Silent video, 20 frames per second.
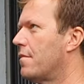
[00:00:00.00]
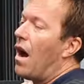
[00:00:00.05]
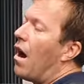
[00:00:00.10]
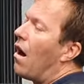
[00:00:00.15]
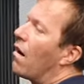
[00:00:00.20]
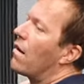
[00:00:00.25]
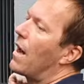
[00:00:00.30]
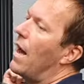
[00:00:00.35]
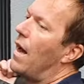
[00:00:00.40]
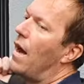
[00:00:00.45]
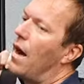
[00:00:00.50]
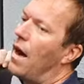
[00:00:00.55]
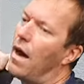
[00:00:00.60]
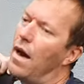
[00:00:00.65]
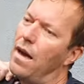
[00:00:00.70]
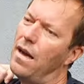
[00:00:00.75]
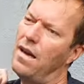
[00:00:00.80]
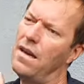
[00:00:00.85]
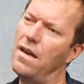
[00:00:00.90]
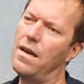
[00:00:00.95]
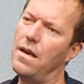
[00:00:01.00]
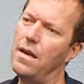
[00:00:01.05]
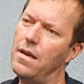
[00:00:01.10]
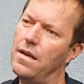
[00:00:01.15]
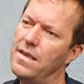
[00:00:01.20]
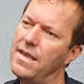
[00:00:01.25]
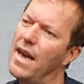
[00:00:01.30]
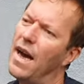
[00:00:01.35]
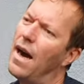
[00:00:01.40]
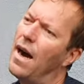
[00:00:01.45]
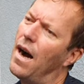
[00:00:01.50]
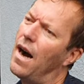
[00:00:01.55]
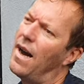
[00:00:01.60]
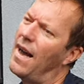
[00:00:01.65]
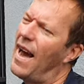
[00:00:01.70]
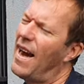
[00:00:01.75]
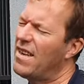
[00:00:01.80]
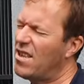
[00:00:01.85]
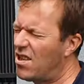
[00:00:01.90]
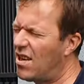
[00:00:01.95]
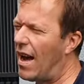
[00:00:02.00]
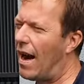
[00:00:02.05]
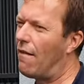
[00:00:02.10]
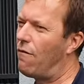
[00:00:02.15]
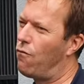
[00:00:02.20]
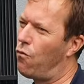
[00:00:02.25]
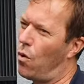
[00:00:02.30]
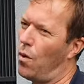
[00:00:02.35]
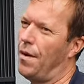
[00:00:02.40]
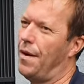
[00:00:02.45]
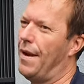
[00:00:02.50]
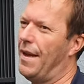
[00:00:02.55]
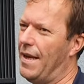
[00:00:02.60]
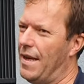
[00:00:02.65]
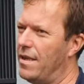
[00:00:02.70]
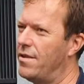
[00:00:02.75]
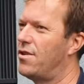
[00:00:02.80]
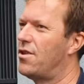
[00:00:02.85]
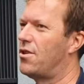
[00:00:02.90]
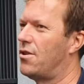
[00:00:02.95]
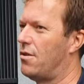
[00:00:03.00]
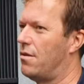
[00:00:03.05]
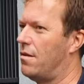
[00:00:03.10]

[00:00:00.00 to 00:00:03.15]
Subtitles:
Okay, I actually have one issue.